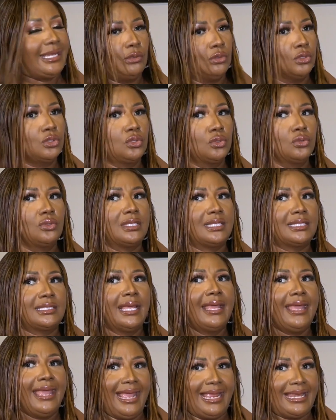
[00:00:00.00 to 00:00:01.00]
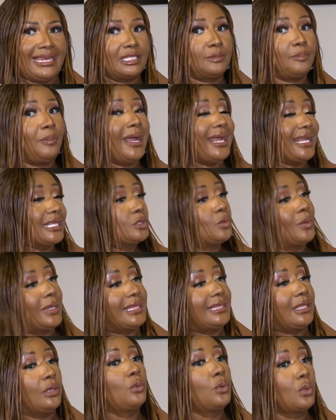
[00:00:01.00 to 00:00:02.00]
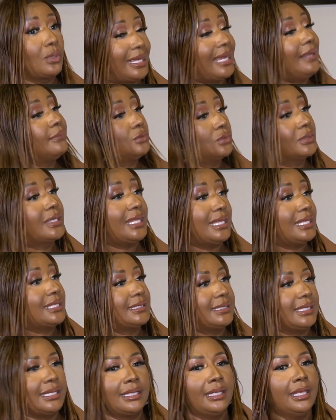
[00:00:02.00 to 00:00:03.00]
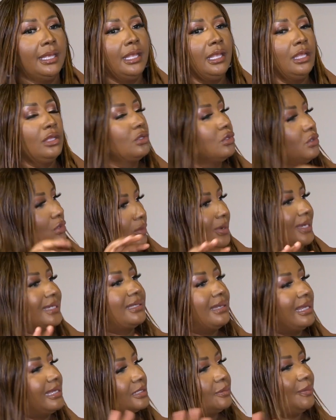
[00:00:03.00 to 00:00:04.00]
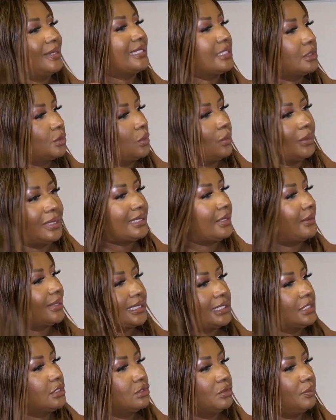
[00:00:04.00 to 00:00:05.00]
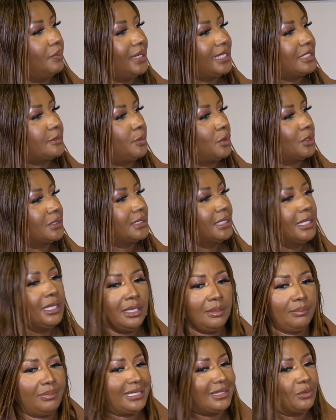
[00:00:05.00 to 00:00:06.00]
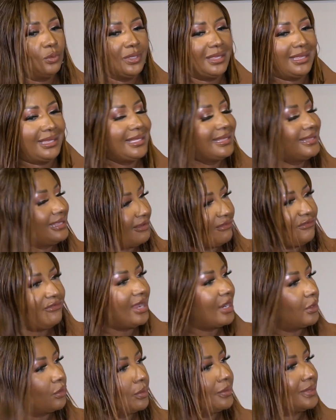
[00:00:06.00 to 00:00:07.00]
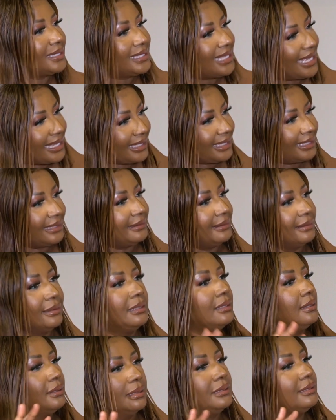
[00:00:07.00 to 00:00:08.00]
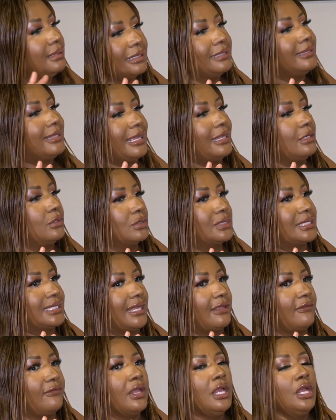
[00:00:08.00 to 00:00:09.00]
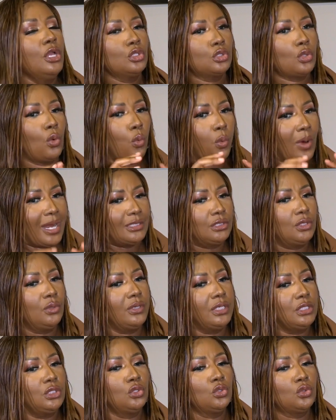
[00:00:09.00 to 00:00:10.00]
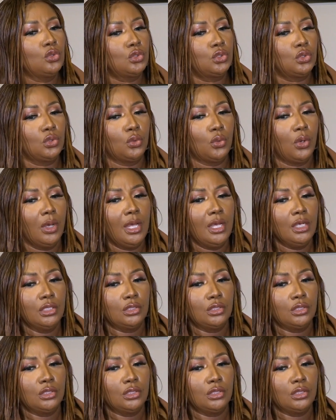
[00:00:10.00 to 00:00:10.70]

cannot do this. And as parents, one day we'll come together and say, you know what, as much as we want our kids to play sport, but within the environment they're in, they are not safe. So what do we do to